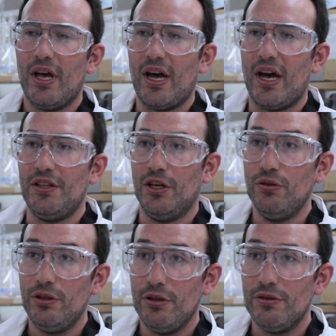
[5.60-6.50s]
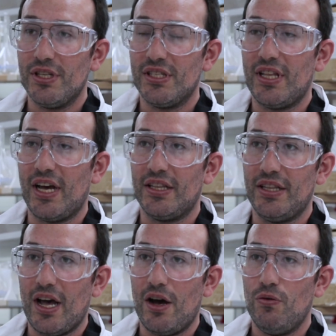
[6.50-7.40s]
And the good news is that
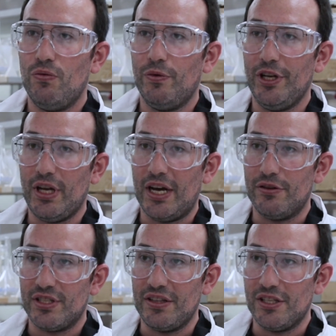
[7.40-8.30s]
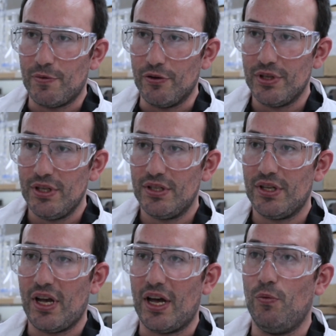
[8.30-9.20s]
now we understand this process
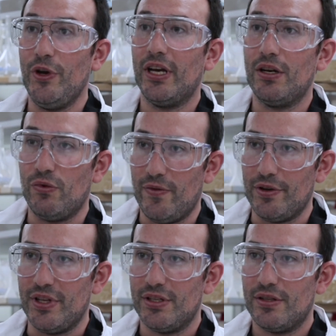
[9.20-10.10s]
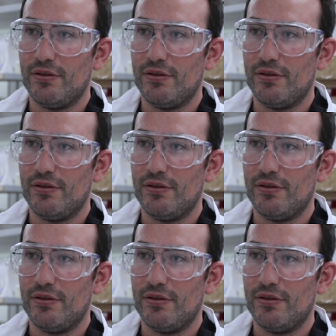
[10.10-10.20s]
and we can reverse this.